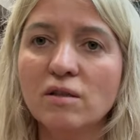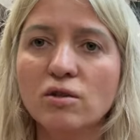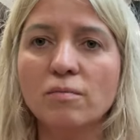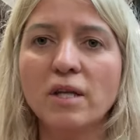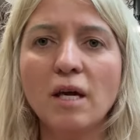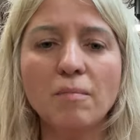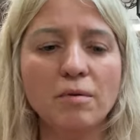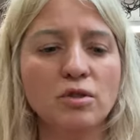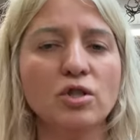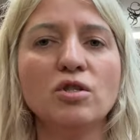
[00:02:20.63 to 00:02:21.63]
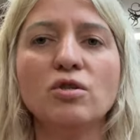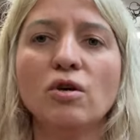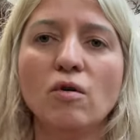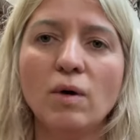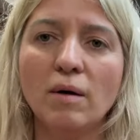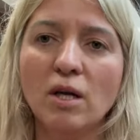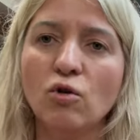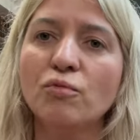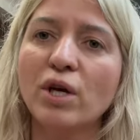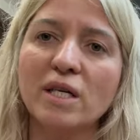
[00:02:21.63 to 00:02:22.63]
some tape just so it
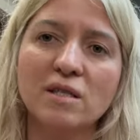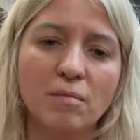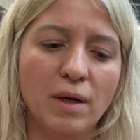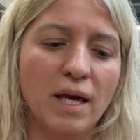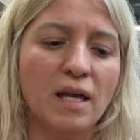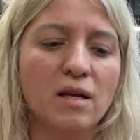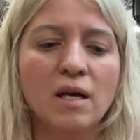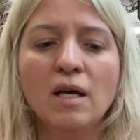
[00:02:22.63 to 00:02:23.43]
lubricates the blade.